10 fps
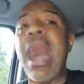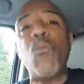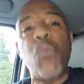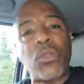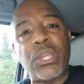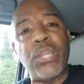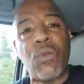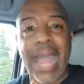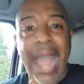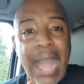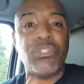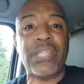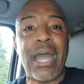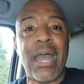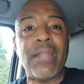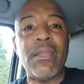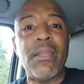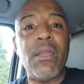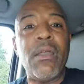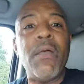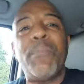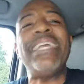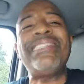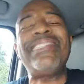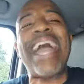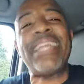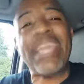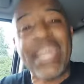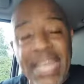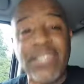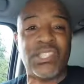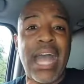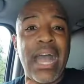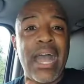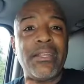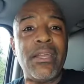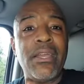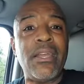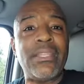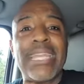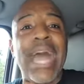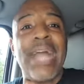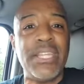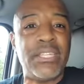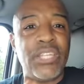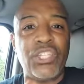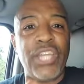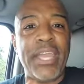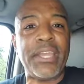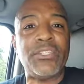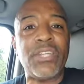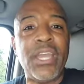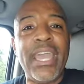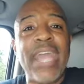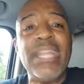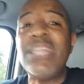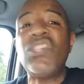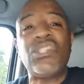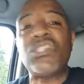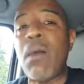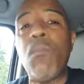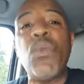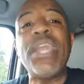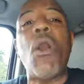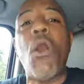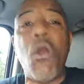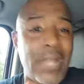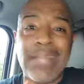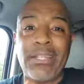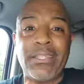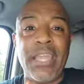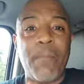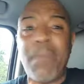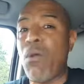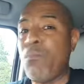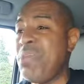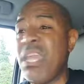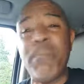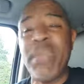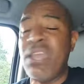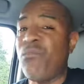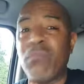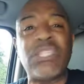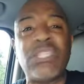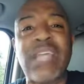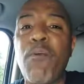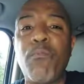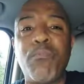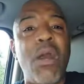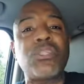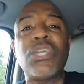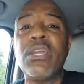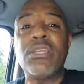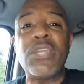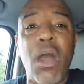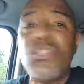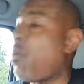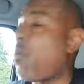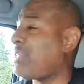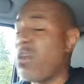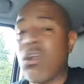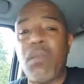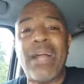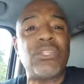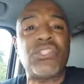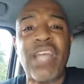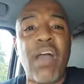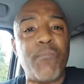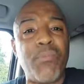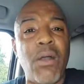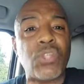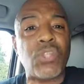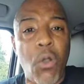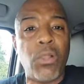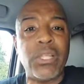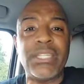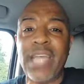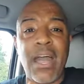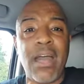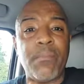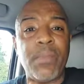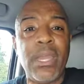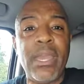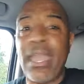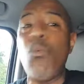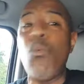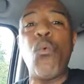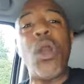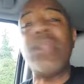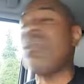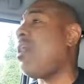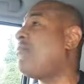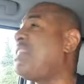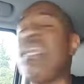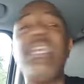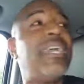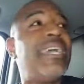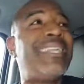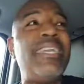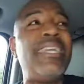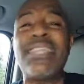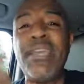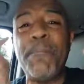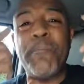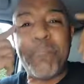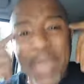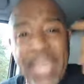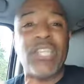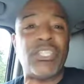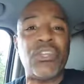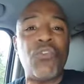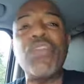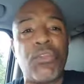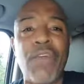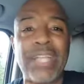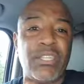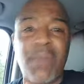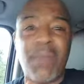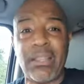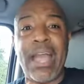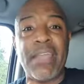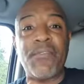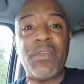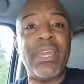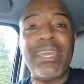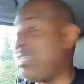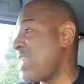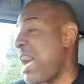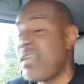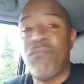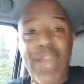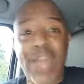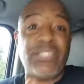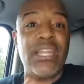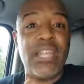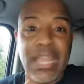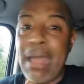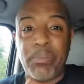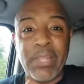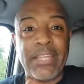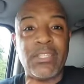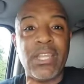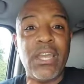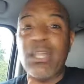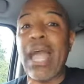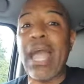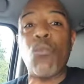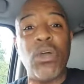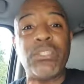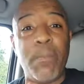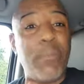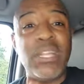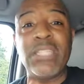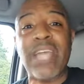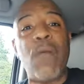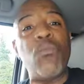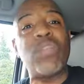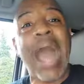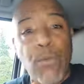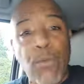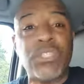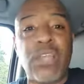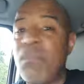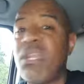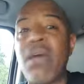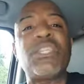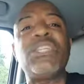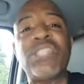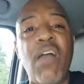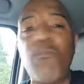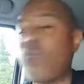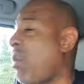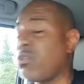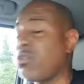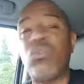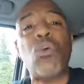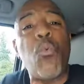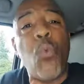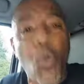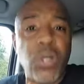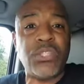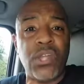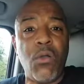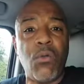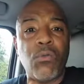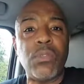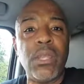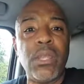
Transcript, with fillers: I'm working on outside, but it's that inside that I need to change. And this is something we all got to think about. Me being from the South Bronx, y'all know I talk about the South Bronx all the time. And one of the, the, the biggest regrets of my life is not investing in that place. Like once upon a time when I was coming up, the South Bronx was a war zone.